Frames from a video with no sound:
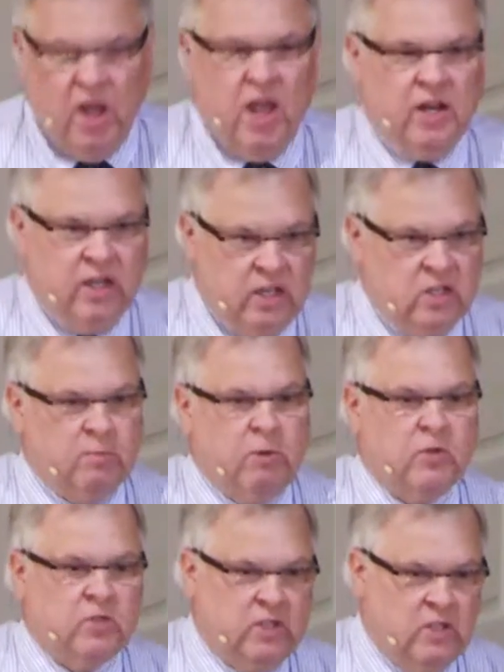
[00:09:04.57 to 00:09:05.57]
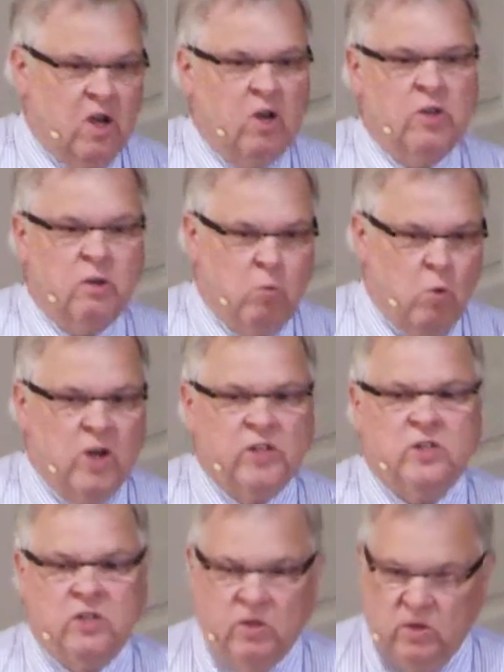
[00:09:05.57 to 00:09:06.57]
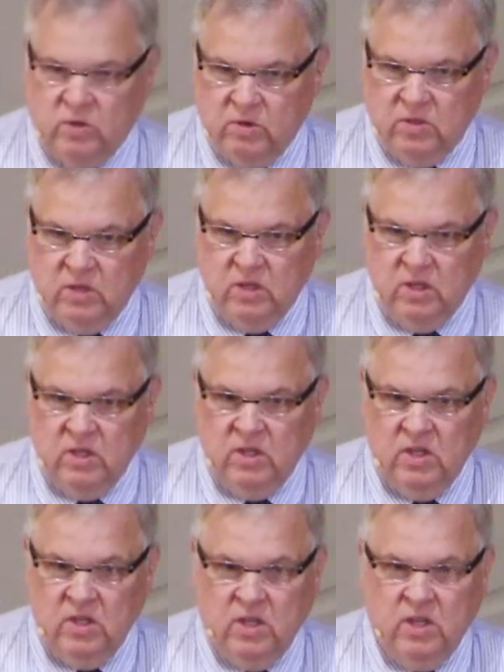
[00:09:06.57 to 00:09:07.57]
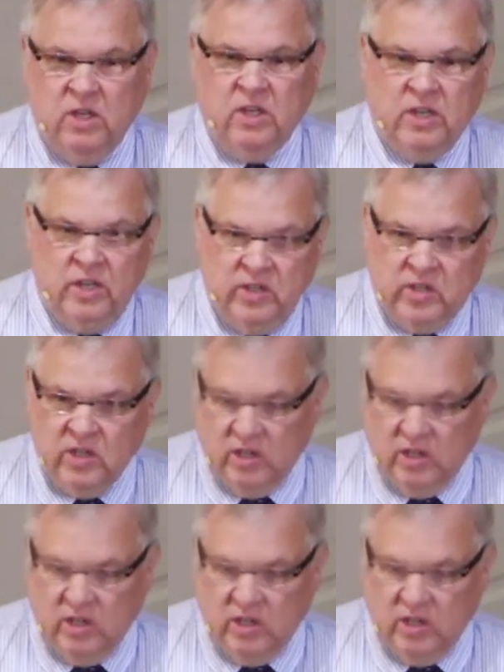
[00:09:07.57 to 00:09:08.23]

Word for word: and he's supposed to tell them what to do. He's to